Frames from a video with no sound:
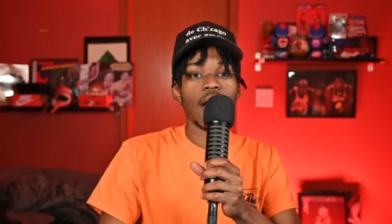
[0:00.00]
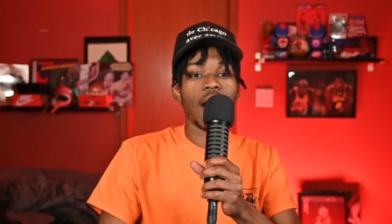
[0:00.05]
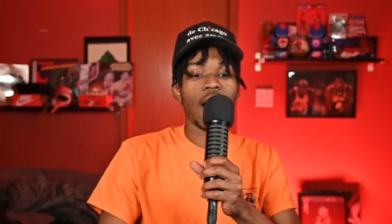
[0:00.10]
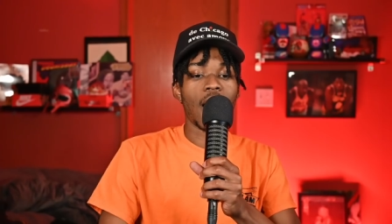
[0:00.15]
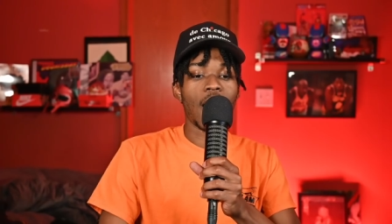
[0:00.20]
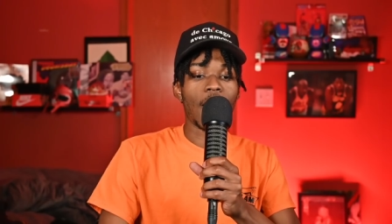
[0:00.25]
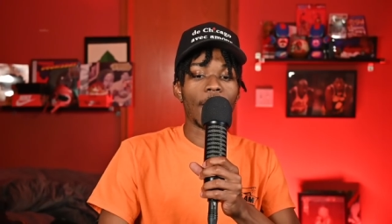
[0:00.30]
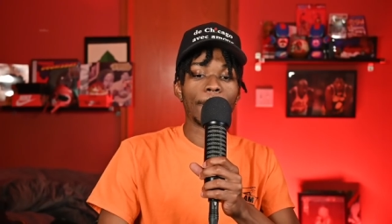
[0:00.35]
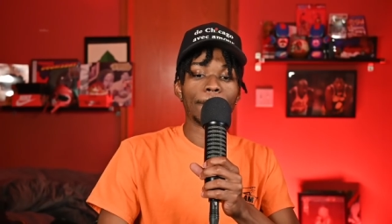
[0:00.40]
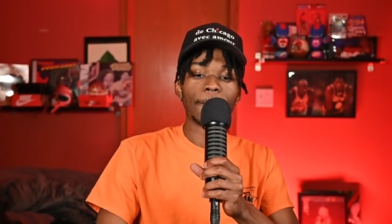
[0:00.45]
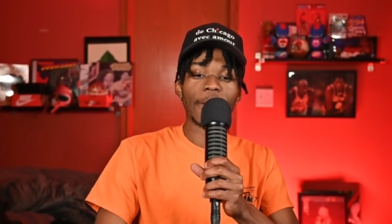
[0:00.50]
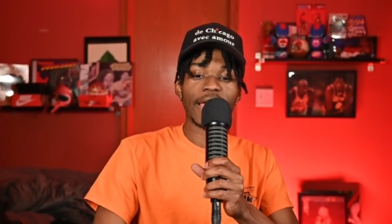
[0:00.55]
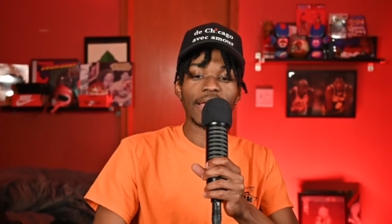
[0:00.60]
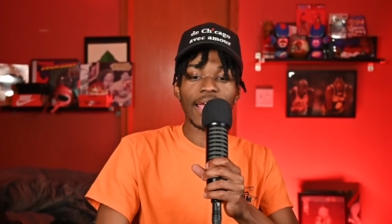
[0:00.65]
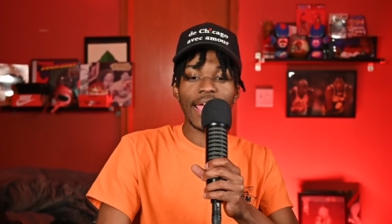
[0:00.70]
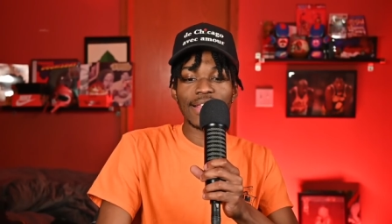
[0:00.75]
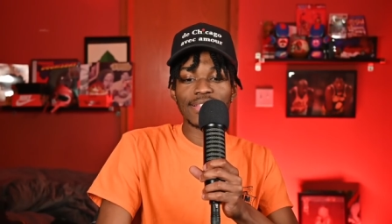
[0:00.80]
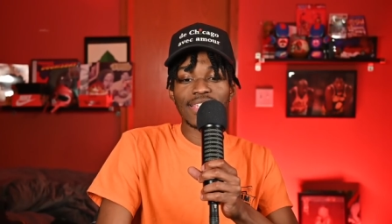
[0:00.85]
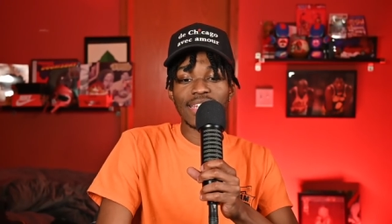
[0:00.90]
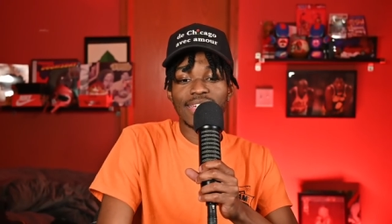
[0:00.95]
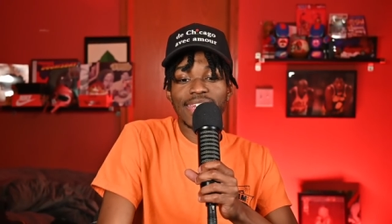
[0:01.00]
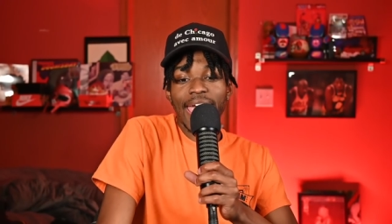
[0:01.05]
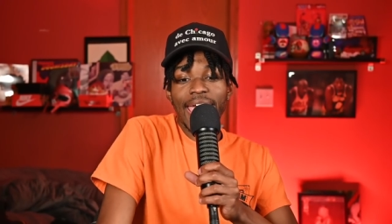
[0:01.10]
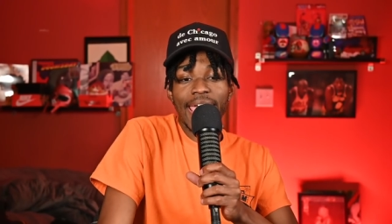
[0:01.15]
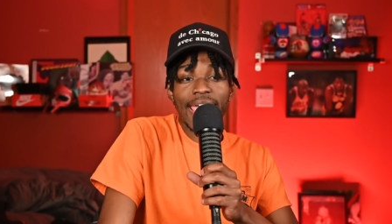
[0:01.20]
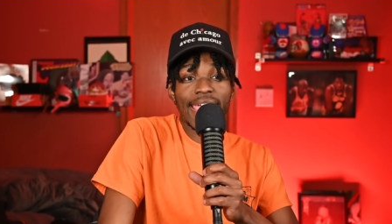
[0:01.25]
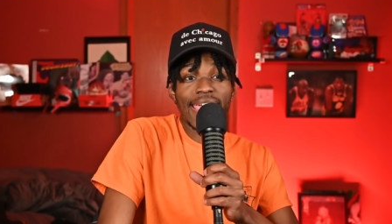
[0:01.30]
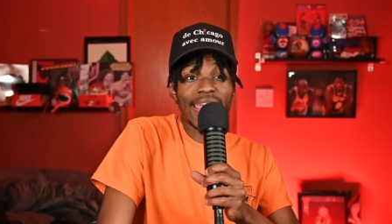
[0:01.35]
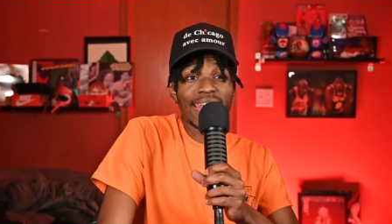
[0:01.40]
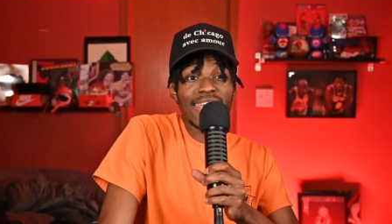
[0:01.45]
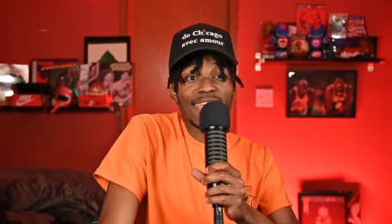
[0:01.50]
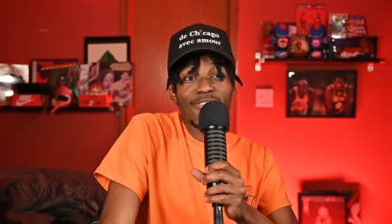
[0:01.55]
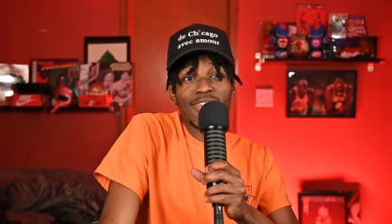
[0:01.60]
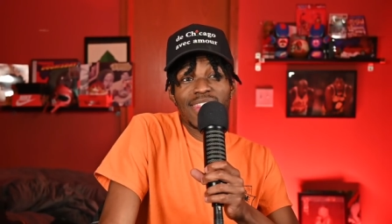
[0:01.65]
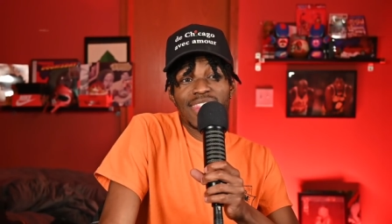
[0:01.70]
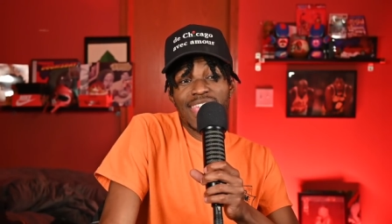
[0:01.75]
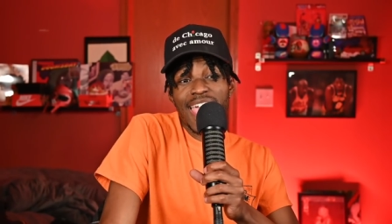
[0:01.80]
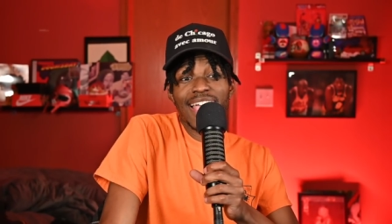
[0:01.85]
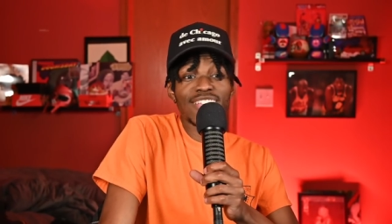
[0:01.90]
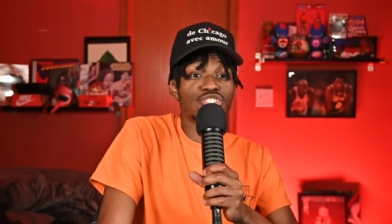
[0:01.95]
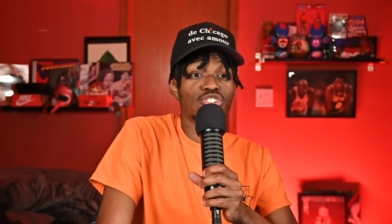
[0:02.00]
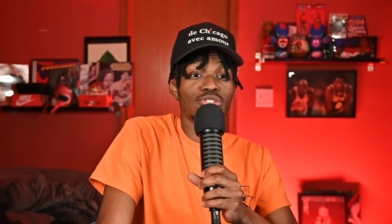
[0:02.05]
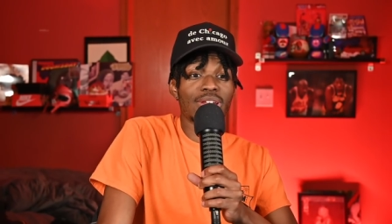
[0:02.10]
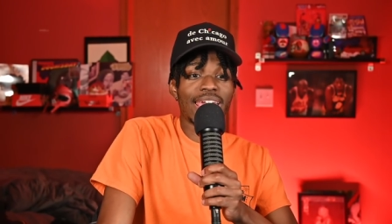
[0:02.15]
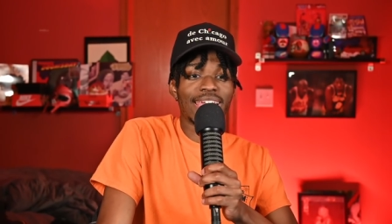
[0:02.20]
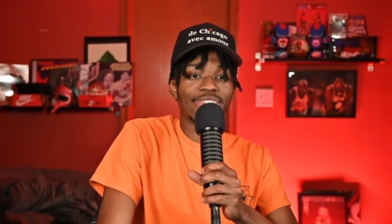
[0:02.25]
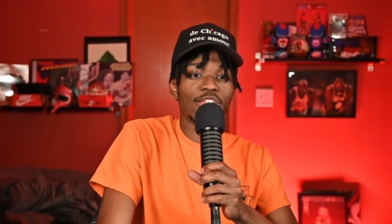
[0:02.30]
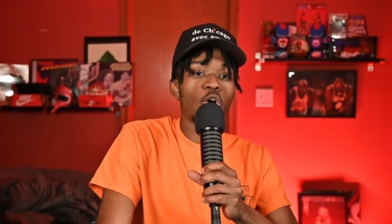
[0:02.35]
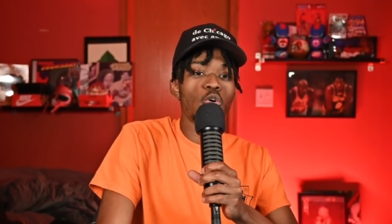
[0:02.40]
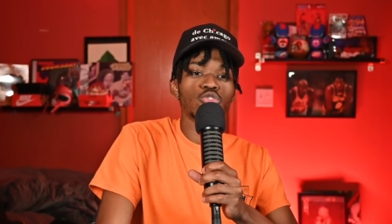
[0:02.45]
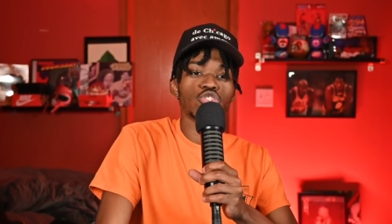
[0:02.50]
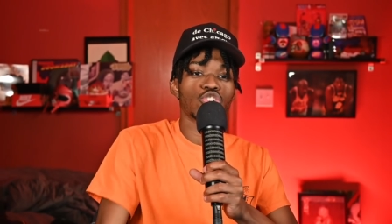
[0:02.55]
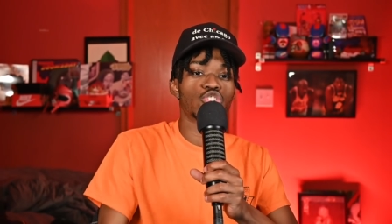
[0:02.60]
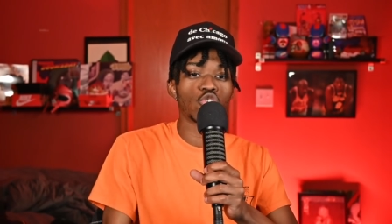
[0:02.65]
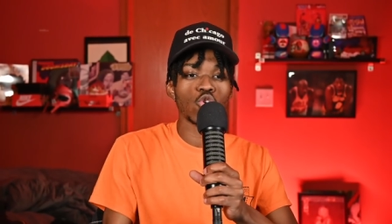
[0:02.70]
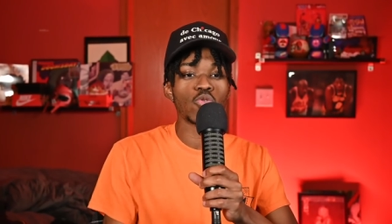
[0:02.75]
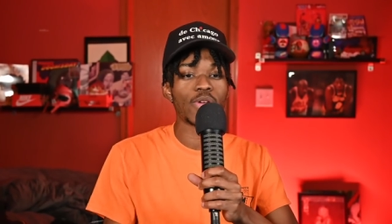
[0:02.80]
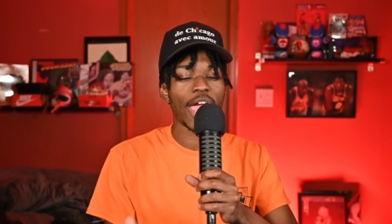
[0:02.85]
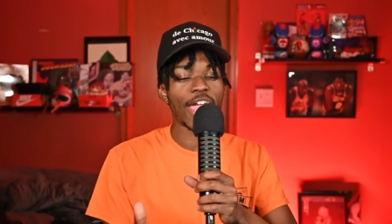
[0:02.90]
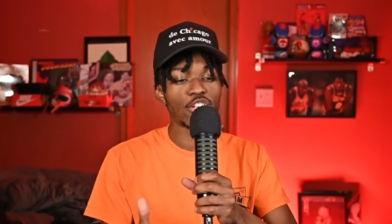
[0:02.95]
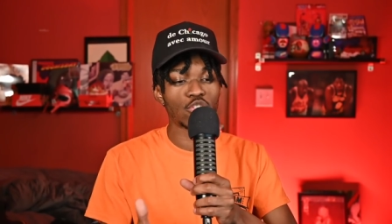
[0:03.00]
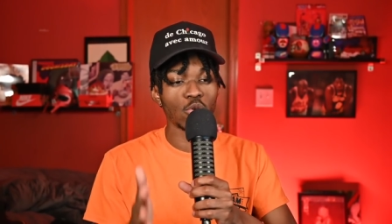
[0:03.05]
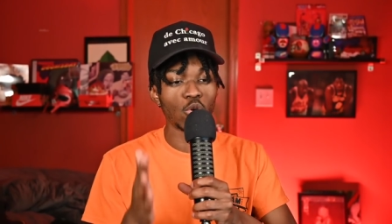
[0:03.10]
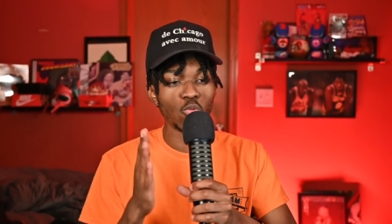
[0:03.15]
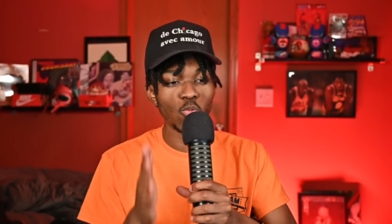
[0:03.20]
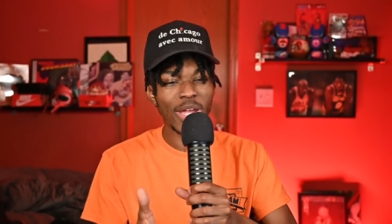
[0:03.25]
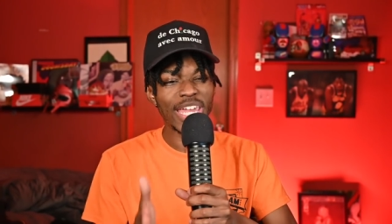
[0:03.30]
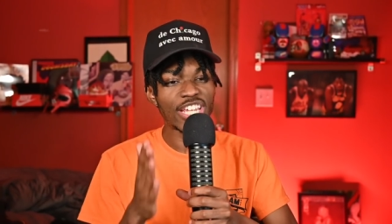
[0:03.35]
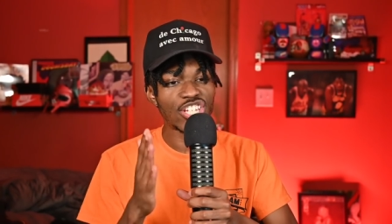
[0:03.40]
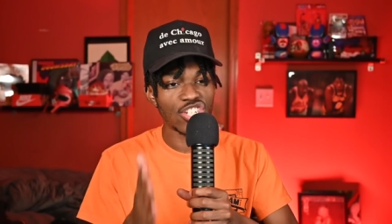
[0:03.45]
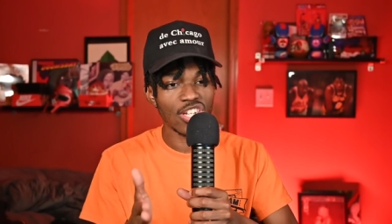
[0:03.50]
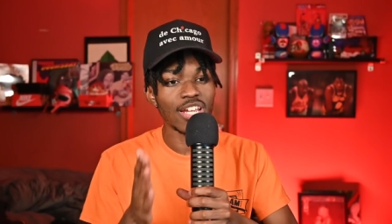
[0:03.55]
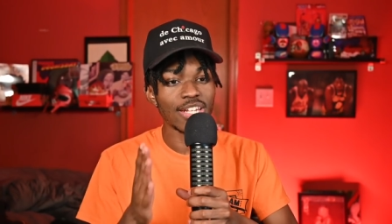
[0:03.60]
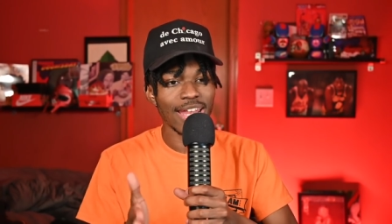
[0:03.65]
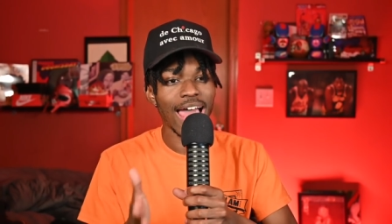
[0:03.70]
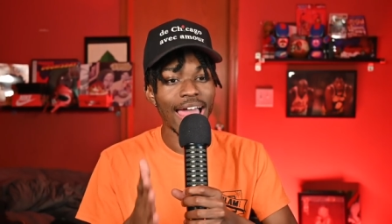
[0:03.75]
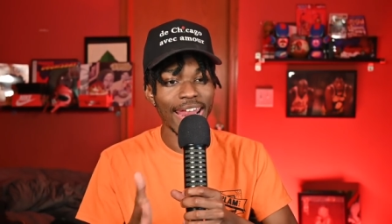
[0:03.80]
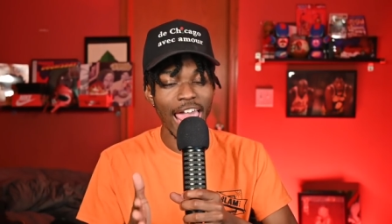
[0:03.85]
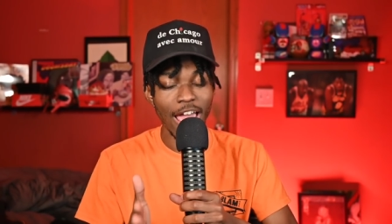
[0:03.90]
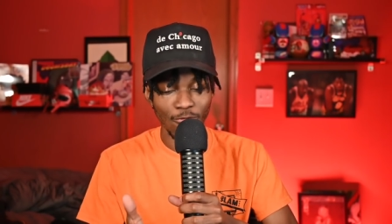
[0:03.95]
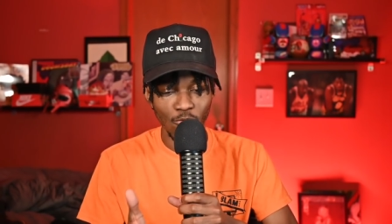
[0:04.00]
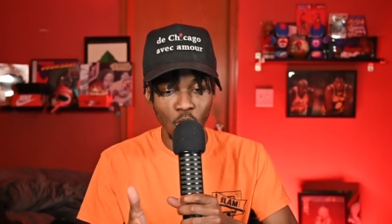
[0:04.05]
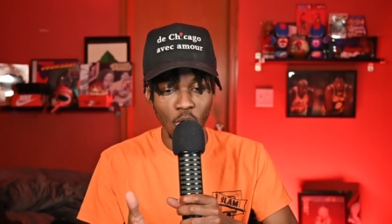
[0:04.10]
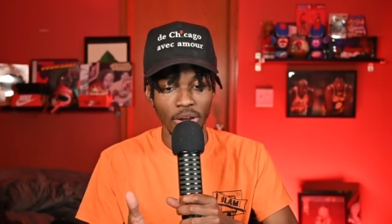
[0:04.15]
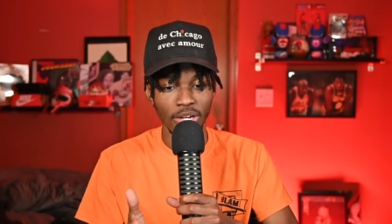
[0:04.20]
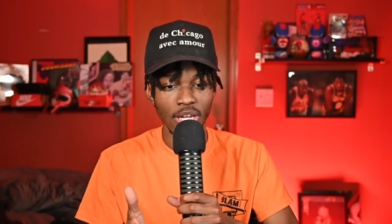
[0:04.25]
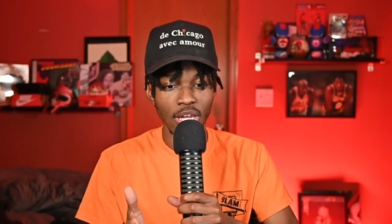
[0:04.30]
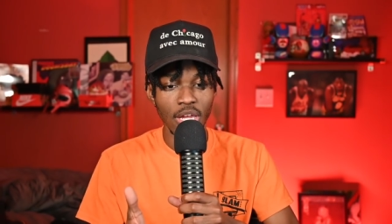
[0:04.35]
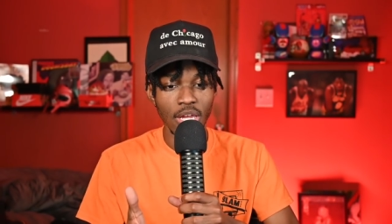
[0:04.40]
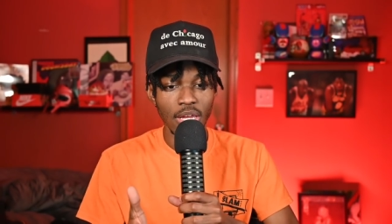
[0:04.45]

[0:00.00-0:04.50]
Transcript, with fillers: Um, and, and today, and even yesterday, those are two games where we should not have won.